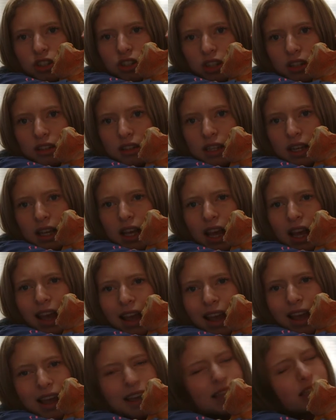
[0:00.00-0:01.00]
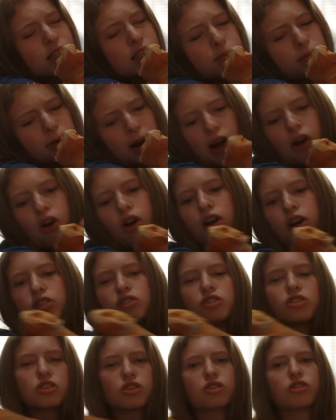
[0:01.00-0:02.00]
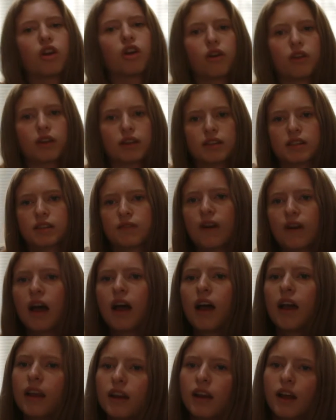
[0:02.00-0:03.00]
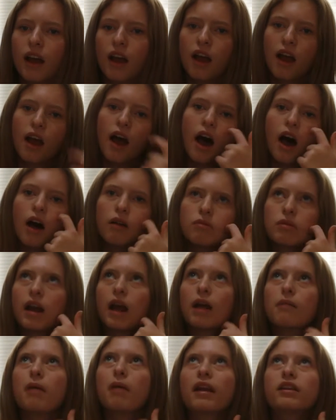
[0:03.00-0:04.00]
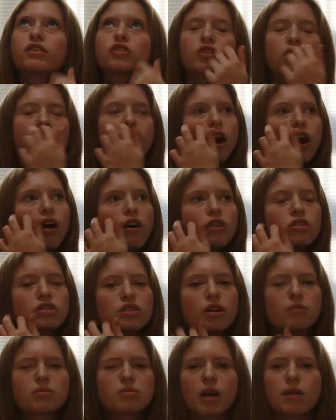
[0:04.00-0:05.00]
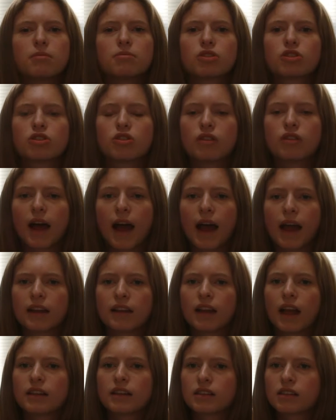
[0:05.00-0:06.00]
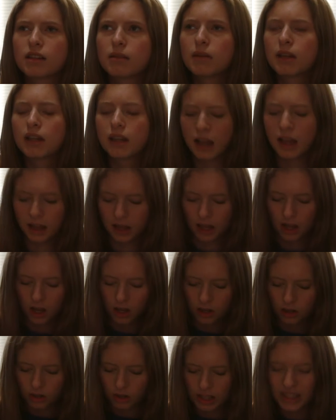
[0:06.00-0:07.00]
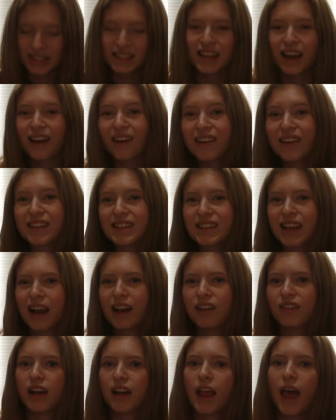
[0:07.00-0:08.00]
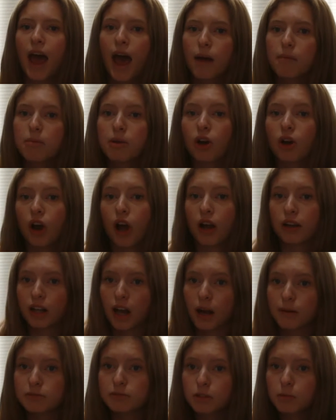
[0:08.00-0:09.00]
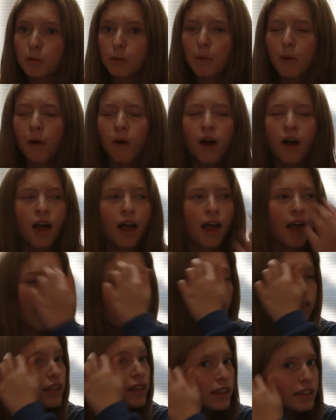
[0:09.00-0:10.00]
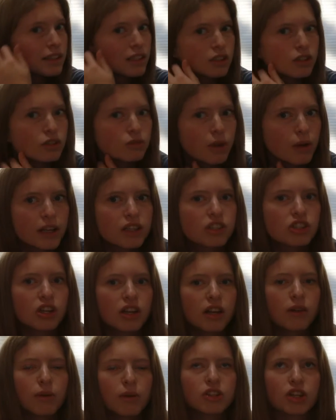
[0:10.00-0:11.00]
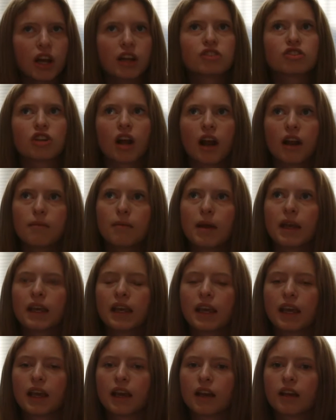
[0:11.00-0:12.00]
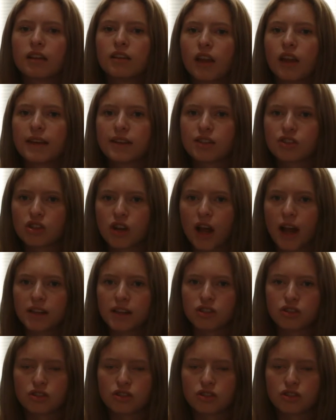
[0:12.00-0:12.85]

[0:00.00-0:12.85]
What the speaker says: And as you can see, his is bright orange, so you know he's fine. When I bake Dorito, he'll sometimes do that, and that's something that you can tell he's kind of unhappy or uncomfortable in that situation, which I try to make it less